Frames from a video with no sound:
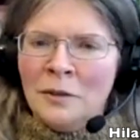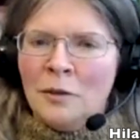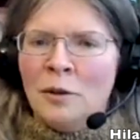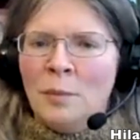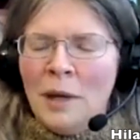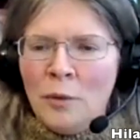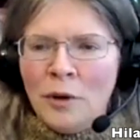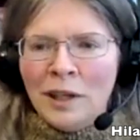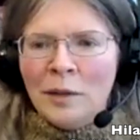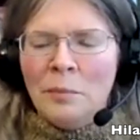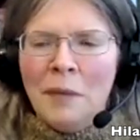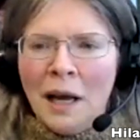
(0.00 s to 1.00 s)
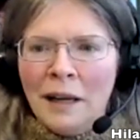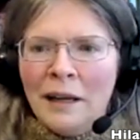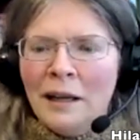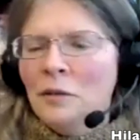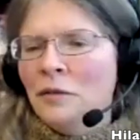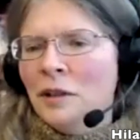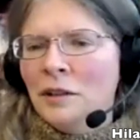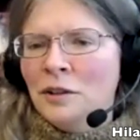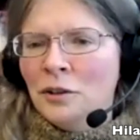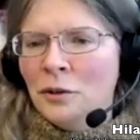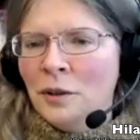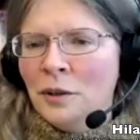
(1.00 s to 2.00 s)
remember it and mull it over
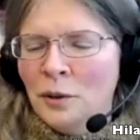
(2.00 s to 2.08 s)
during